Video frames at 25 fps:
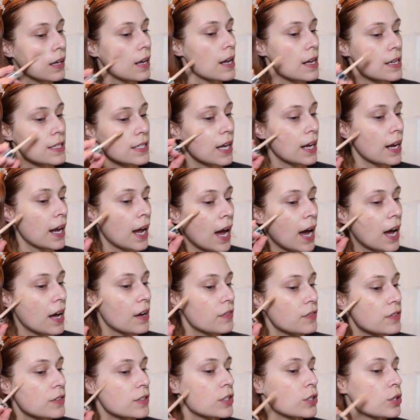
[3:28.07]
is I
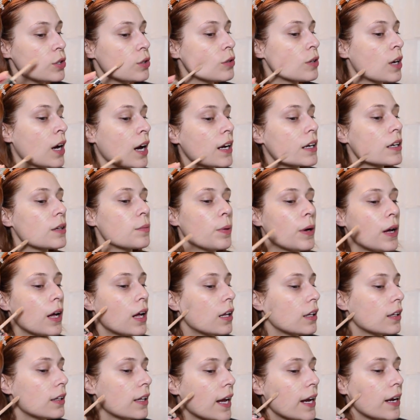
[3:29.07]
have to kind of put
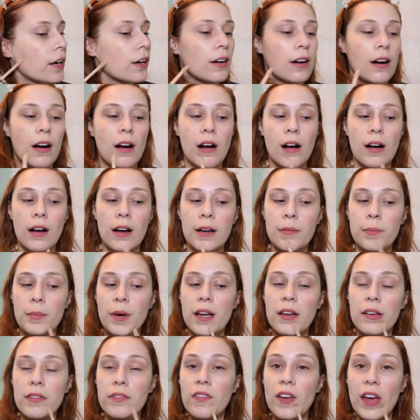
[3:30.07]
a layer on
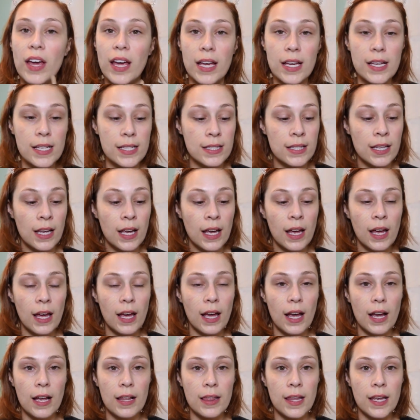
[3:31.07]
my face
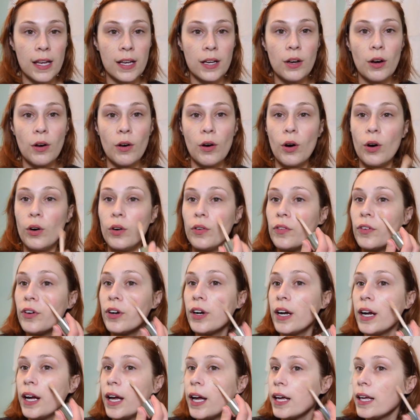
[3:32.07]
and then go over
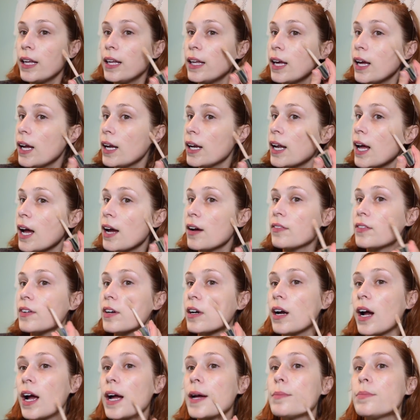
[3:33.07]
it again after
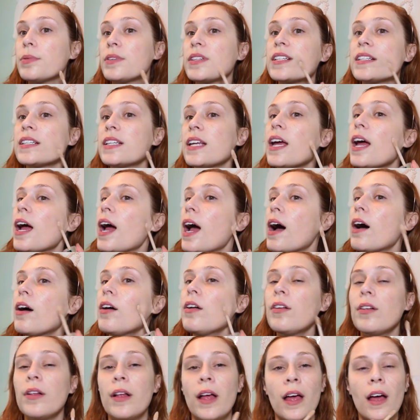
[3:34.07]
I blend it
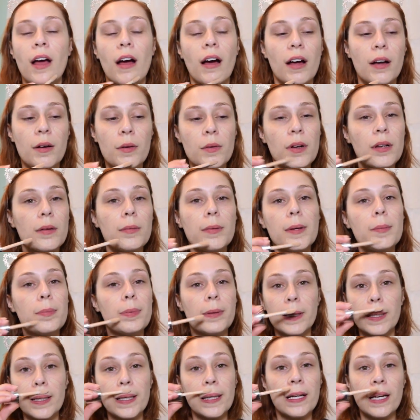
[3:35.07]
out. I will be
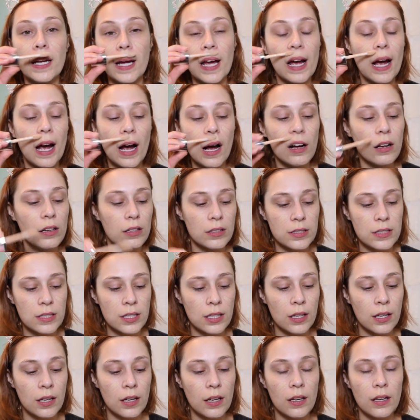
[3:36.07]
blending it out
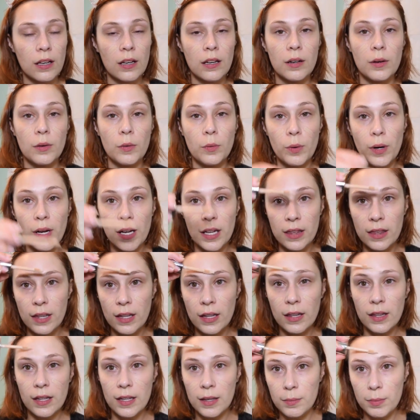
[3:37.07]

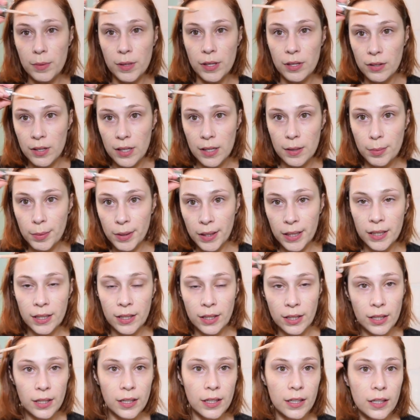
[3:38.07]
with the Beauty
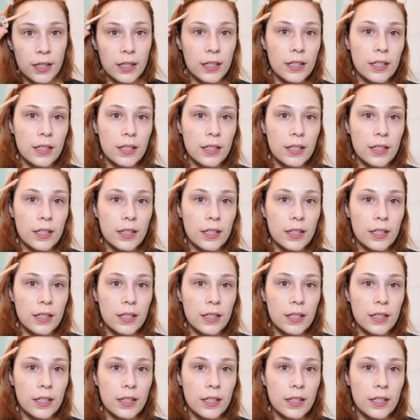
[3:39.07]
Blender.